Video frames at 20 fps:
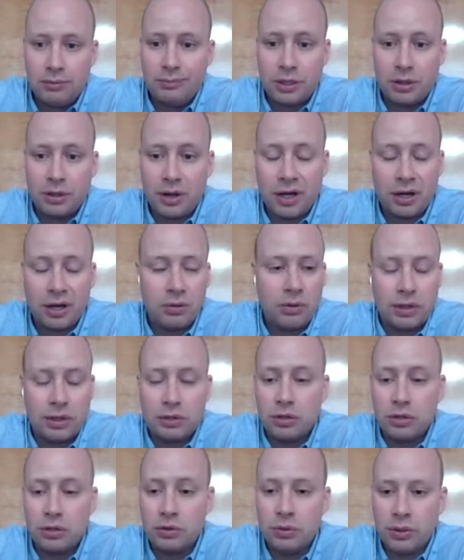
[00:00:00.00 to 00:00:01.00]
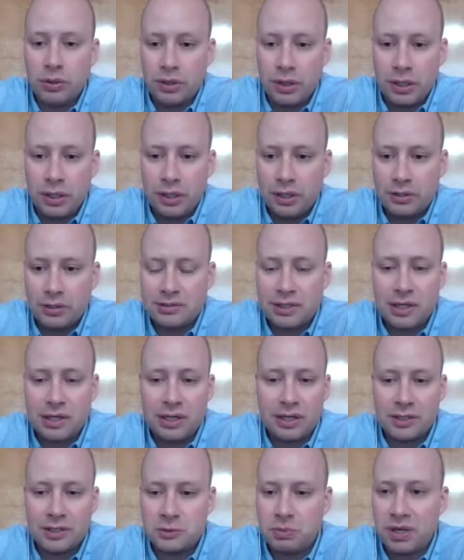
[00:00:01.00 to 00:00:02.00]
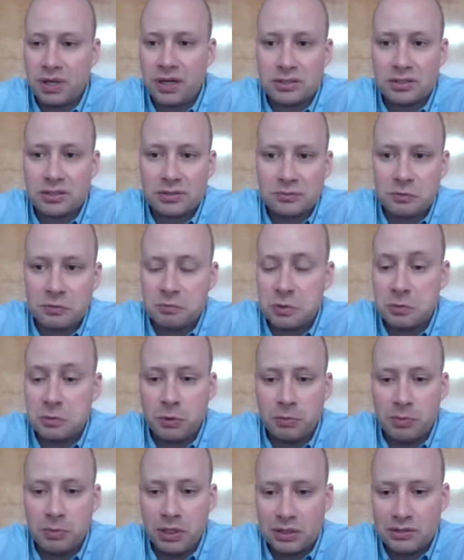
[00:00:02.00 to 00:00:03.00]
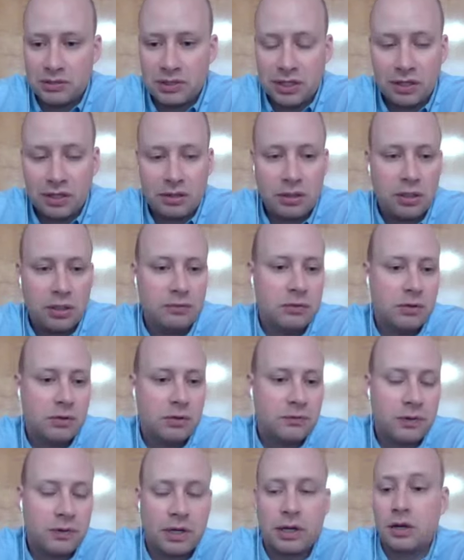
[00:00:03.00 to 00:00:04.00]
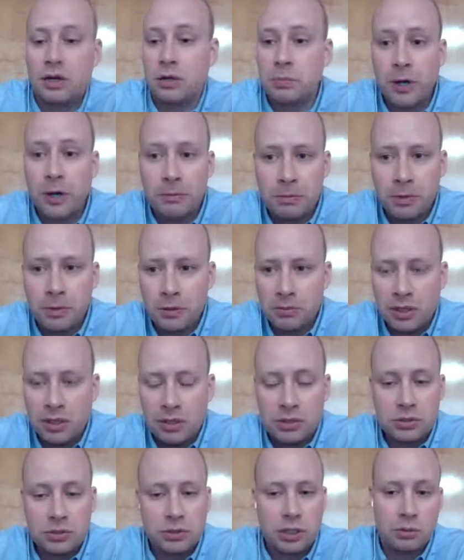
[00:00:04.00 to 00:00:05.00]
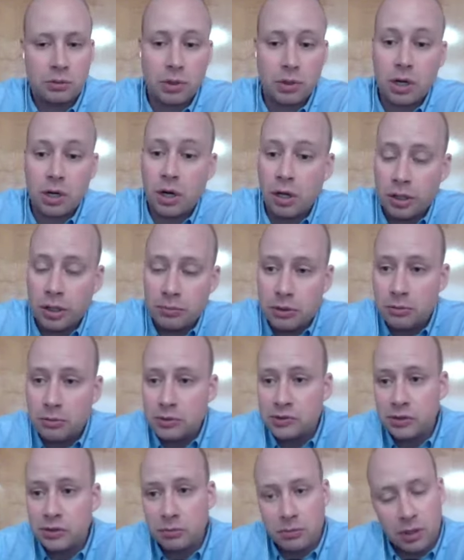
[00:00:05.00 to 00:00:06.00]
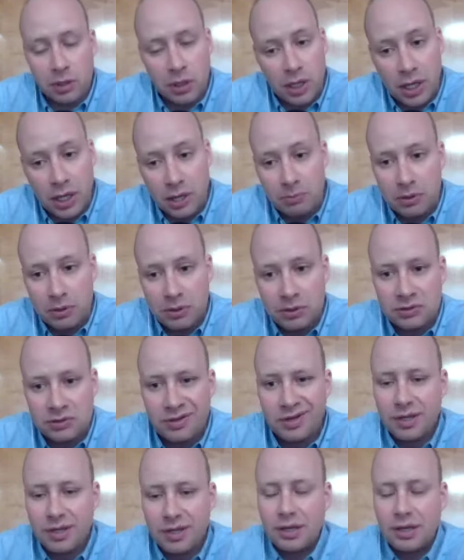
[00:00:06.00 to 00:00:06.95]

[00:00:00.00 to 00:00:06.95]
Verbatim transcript: You know, I don't want to do it. It's not as passive as people make it sound. Even if I hired a property manager, they were calling me when something happens.